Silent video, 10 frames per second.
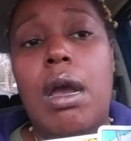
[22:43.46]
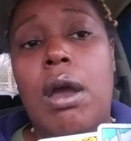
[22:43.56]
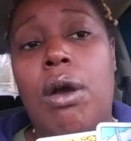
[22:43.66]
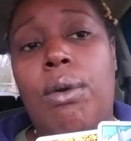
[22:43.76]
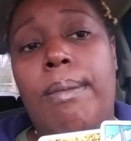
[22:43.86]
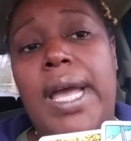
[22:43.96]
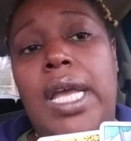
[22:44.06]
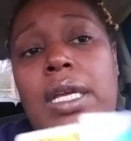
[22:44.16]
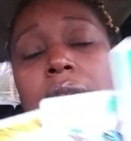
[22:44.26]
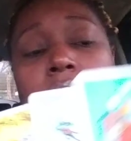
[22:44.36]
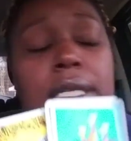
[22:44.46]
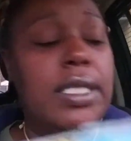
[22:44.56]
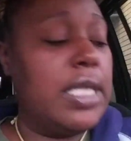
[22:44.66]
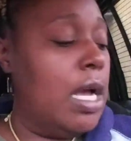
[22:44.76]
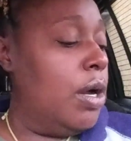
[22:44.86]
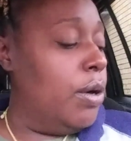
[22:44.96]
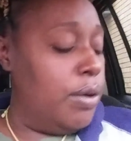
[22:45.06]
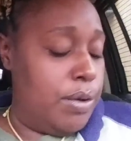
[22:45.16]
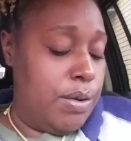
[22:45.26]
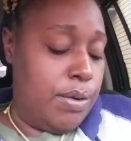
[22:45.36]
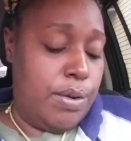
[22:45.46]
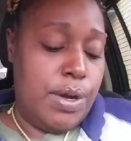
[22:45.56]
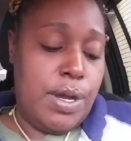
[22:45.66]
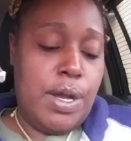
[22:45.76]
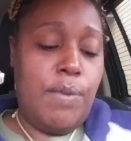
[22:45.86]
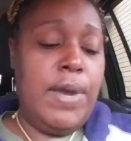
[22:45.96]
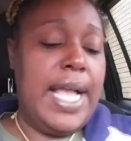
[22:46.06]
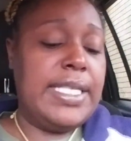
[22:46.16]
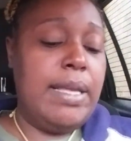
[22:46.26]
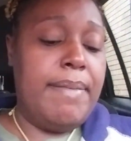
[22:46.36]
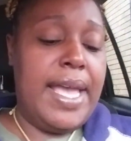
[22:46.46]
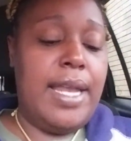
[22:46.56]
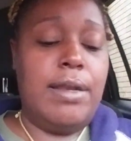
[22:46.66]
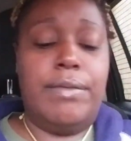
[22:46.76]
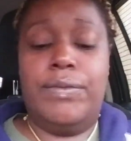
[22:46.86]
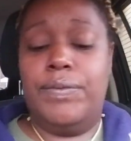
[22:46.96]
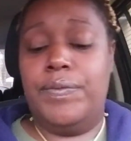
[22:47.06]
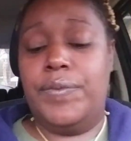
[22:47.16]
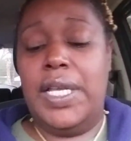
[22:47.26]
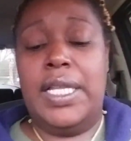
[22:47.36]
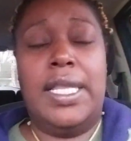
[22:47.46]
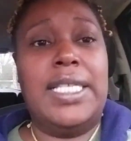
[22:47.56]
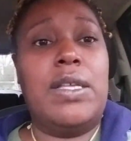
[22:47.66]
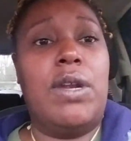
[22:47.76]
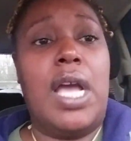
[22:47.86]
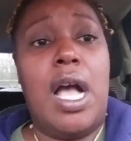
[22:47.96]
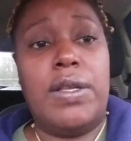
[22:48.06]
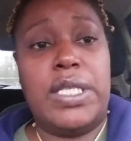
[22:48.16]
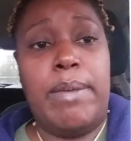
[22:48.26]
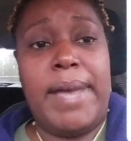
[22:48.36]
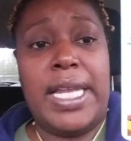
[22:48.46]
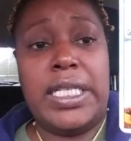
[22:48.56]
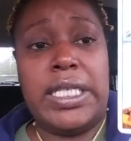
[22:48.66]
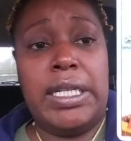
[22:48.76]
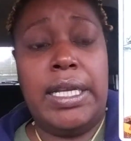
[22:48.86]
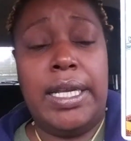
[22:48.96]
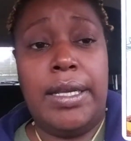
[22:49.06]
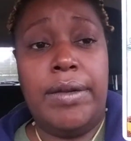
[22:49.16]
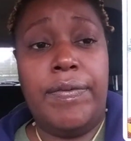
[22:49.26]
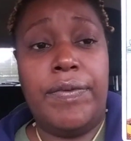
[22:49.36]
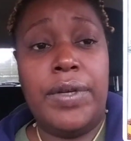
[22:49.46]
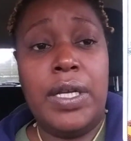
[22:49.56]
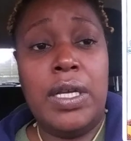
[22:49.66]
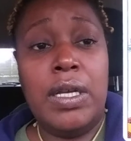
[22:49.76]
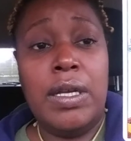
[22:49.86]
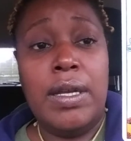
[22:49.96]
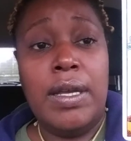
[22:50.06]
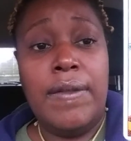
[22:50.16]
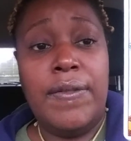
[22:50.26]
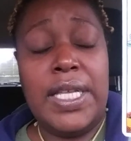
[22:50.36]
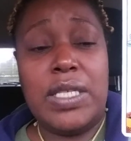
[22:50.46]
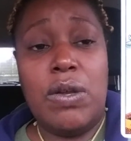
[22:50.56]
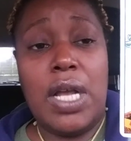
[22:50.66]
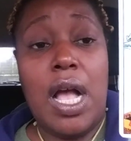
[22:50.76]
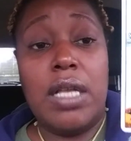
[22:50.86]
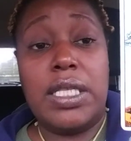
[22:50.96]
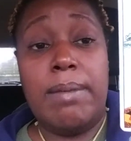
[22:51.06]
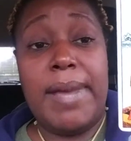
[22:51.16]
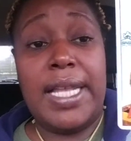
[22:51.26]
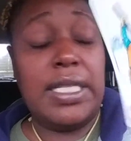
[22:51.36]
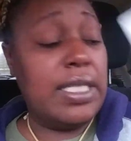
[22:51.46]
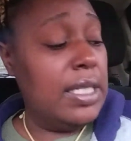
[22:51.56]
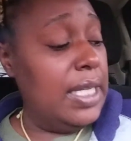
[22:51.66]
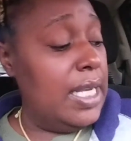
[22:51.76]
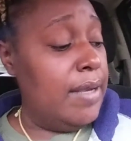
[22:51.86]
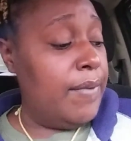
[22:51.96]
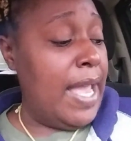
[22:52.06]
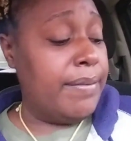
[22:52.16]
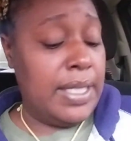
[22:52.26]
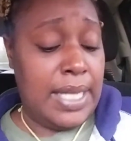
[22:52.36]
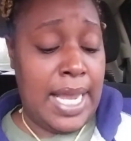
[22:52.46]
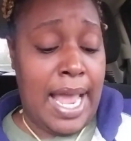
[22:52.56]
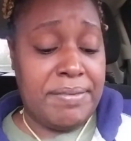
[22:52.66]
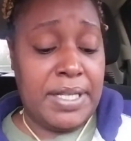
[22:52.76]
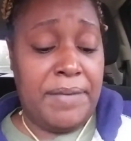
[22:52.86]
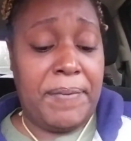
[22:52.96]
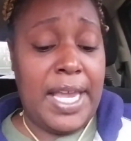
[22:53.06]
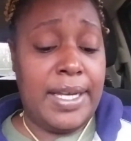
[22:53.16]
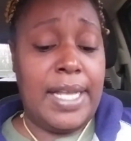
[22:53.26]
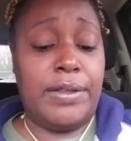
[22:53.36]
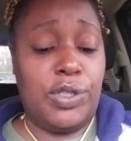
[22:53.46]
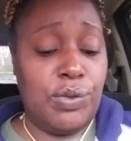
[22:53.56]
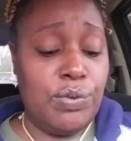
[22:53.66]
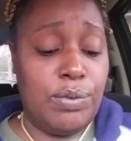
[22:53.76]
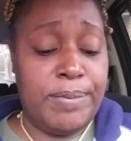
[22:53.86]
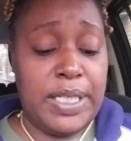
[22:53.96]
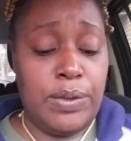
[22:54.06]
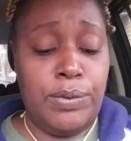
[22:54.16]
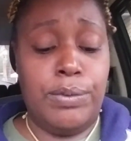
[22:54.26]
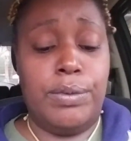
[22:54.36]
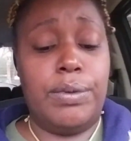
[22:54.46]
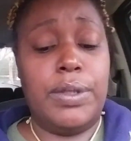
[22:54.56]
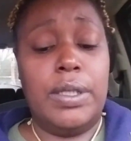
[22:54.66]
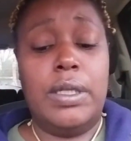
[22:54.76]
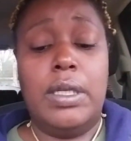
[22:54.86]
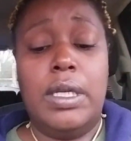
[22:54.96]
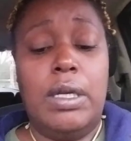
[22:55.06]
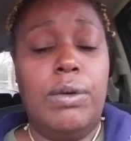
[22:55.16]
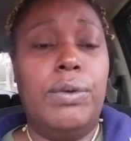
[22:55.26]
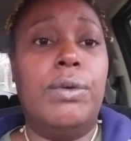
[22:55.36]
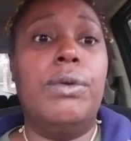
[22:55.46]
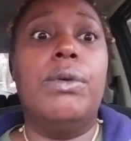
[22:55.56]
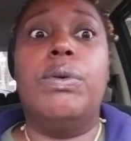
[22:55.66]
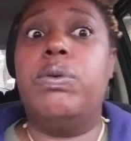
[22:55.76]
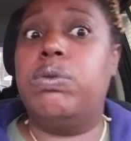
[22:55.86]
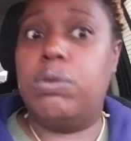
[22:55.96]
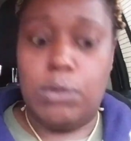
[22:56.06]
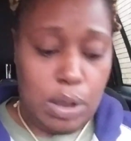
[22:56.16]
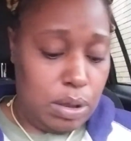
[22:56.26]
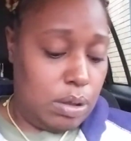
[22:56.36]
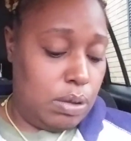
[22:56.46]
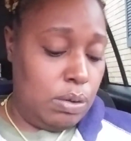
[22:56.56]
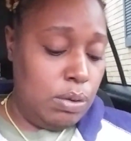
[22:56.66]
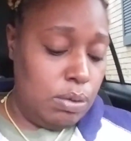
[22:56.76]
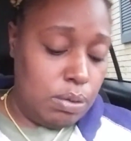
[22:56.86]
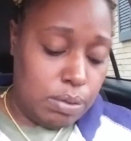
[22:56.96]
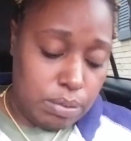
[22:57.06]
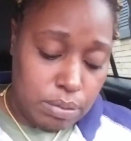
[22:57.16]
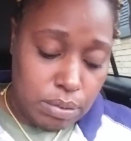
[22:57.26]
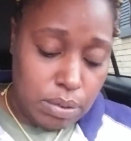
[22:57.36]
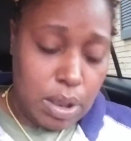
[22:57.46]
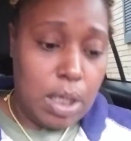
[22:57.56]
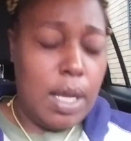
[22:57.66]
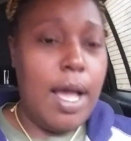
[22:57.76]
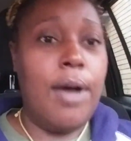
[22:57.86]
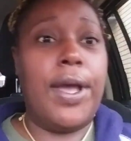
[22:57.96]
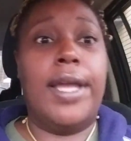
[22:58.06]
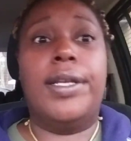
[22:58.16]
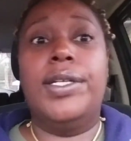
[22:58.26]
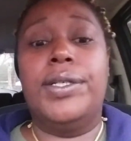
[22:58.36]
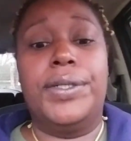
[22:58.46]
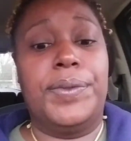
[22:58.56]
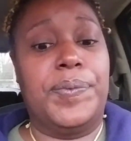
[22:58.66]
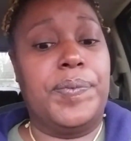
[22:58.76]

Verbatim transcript: Oh my goodness. So we got somebody, mm, and that's going to cause somebody to leave that's gonna cause somebody to leave after they after they find out the truth. But ooh, ooh, ooh. Okay, look.